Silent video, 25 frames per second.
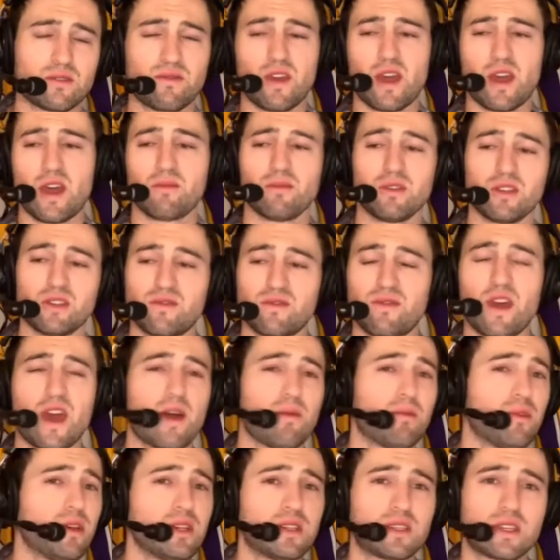
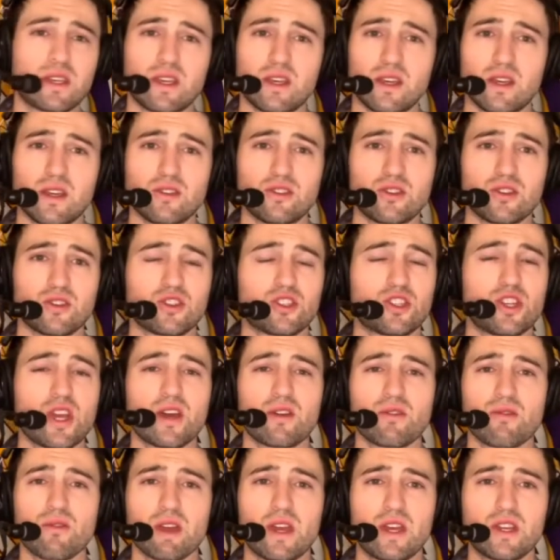family's kids, just
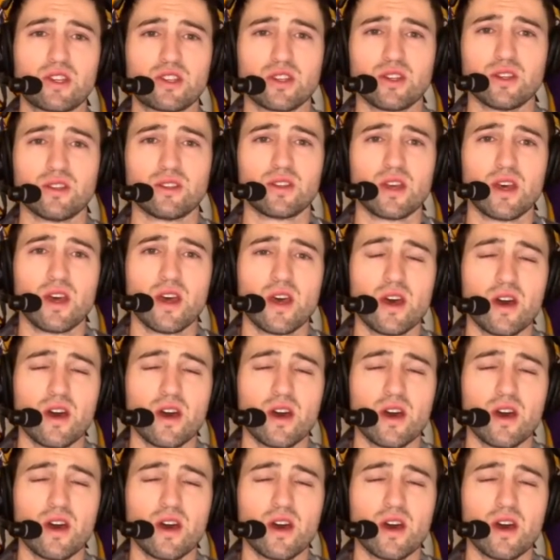generations